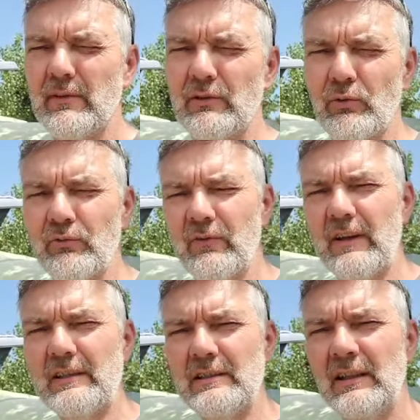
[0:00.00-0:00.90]
the
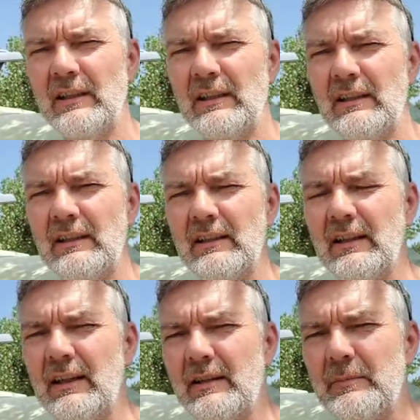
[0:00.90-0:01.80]
Trouvaille
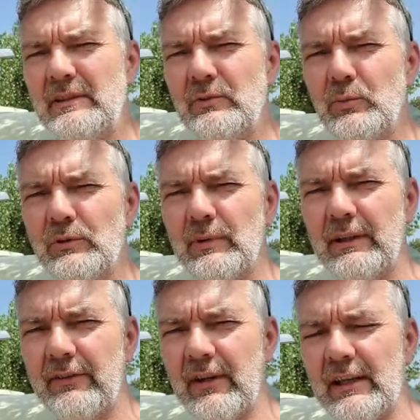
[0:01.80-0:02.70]
medium
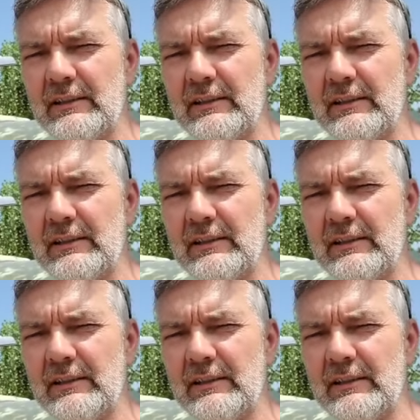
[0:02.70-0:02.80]
wheelbase